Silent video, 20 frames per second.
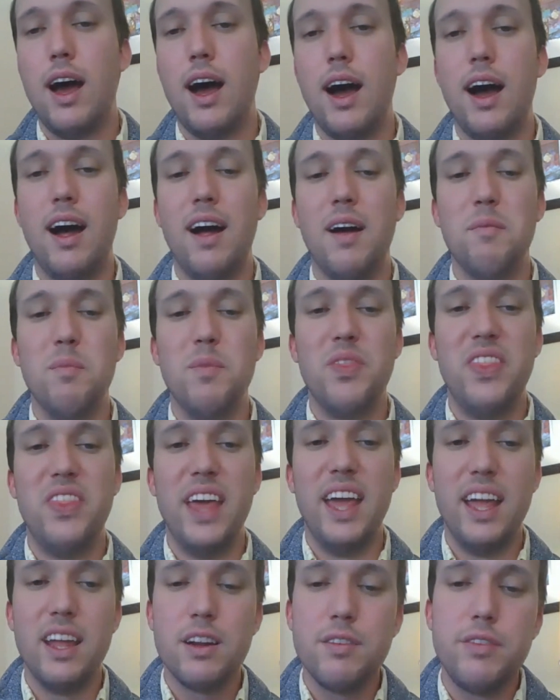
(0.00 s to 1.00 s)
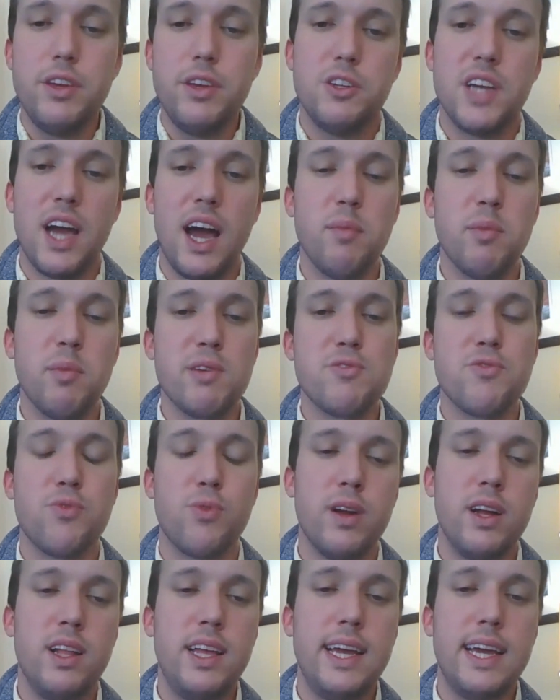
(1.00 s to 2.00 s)
The interview time is
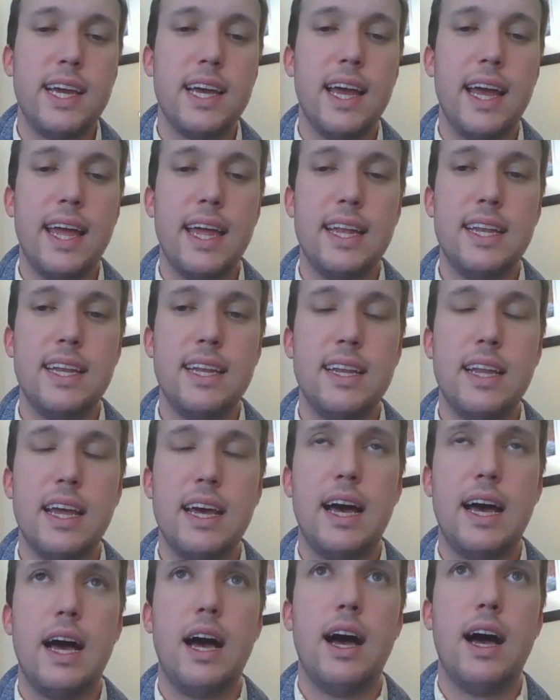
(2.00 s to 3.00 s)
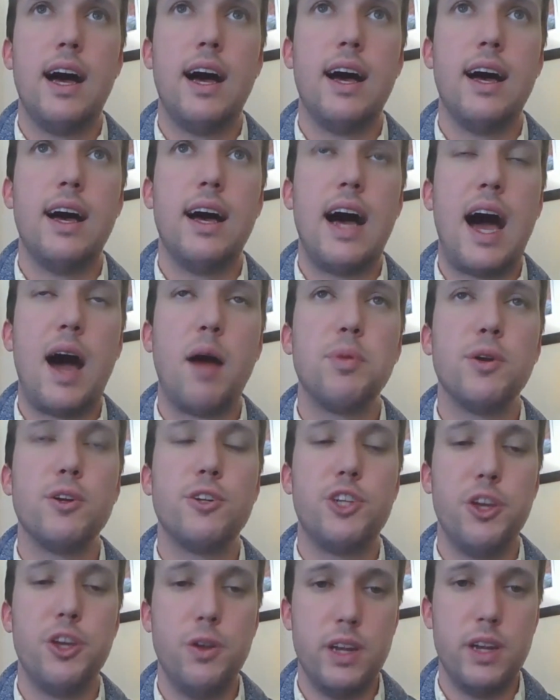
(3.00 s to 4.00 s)
really an
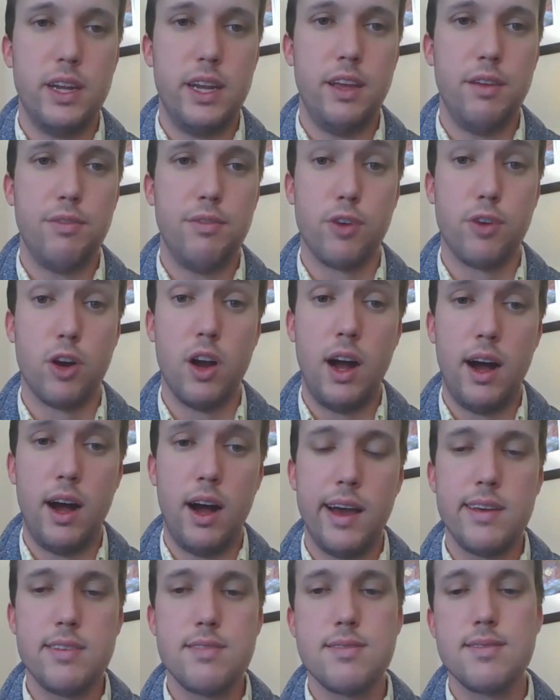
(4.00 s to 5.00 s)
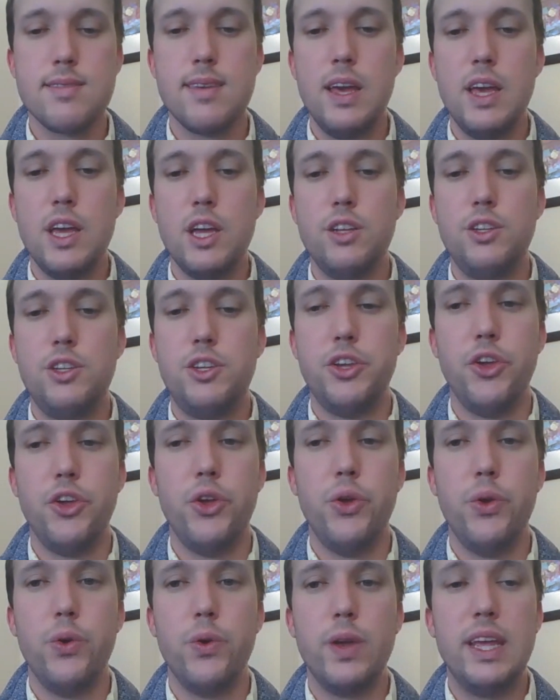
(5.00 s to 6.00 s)
opportunity for us
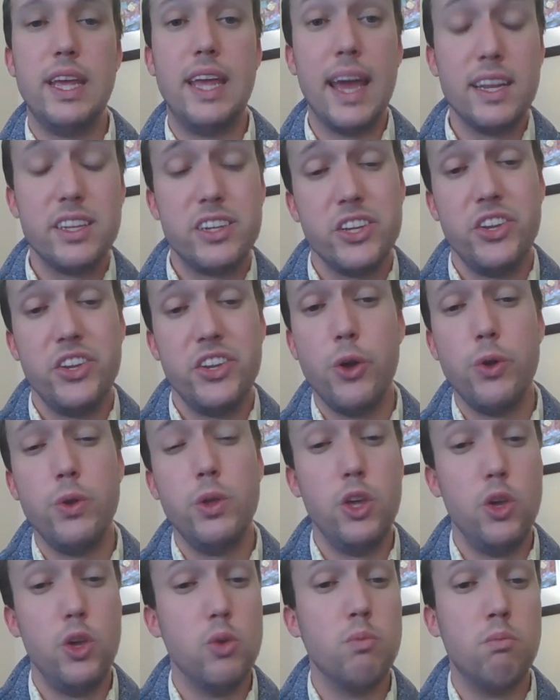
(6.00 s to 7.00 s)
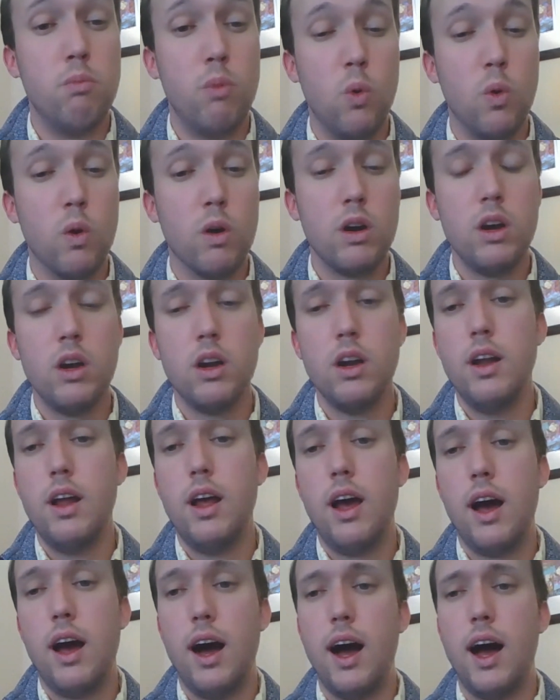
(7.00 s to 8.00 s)
to get to know you more,
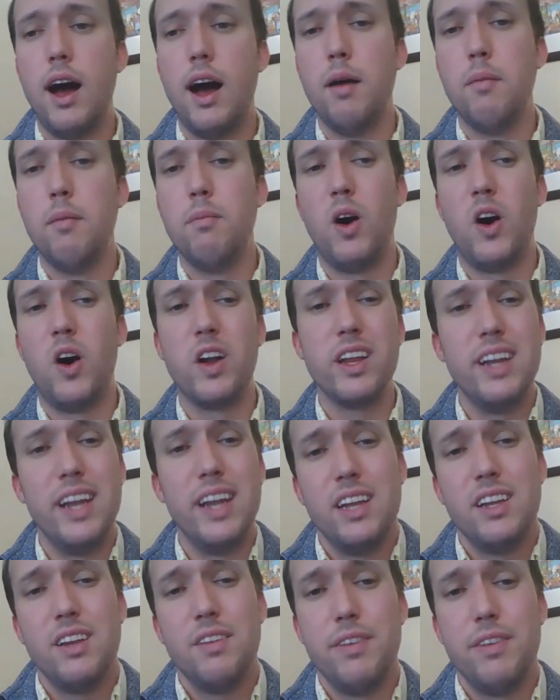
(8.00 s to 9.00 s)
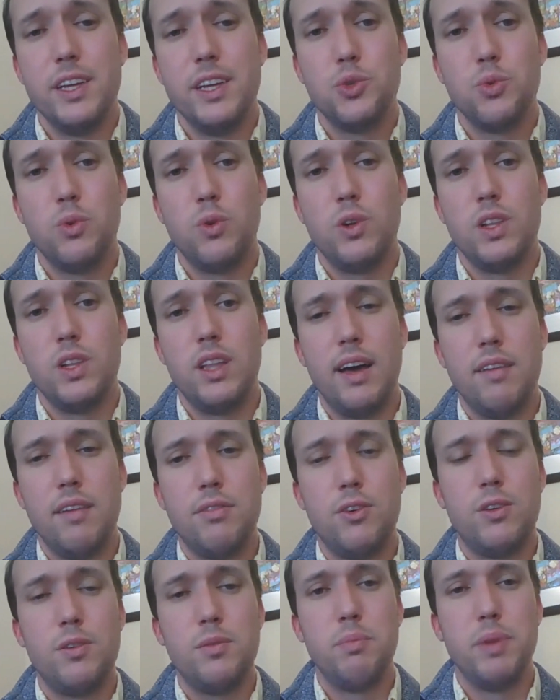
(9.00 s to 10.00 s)
on an individual
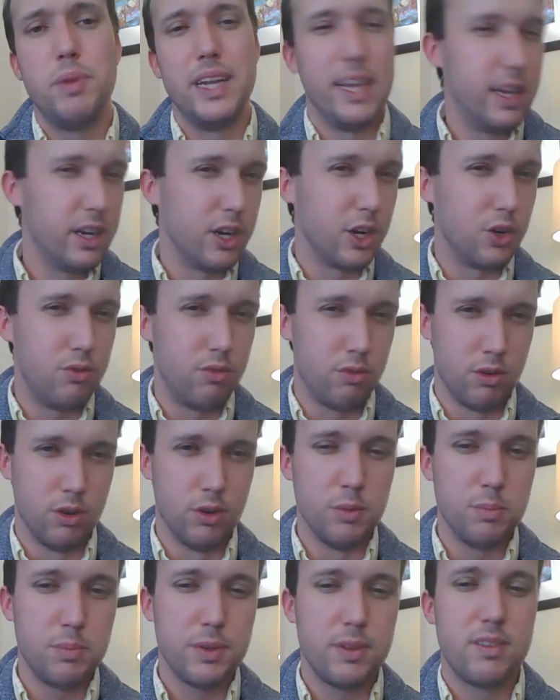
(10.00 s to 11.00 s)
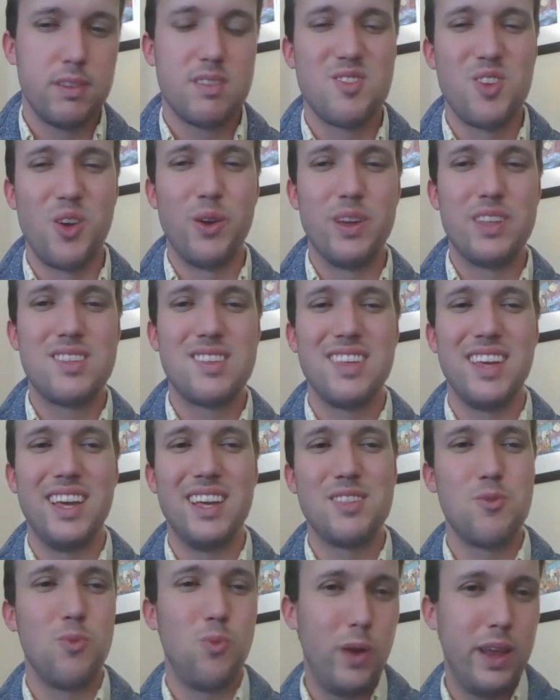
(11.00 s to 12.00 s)
level, but in a group. So
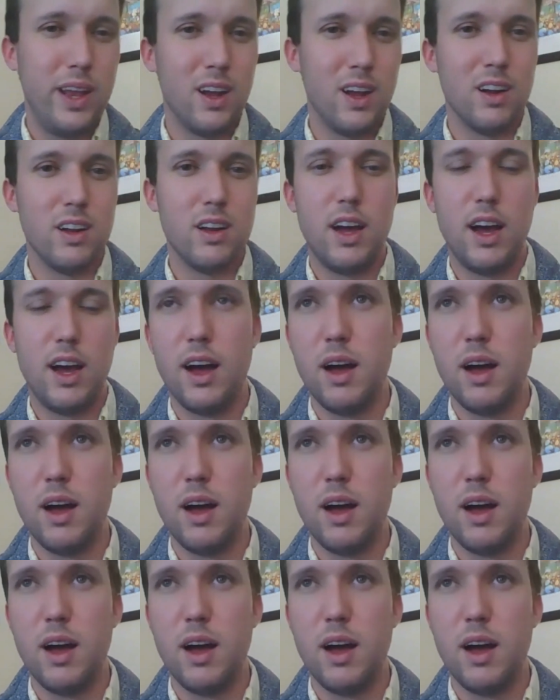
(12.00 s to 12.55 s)
it's weird.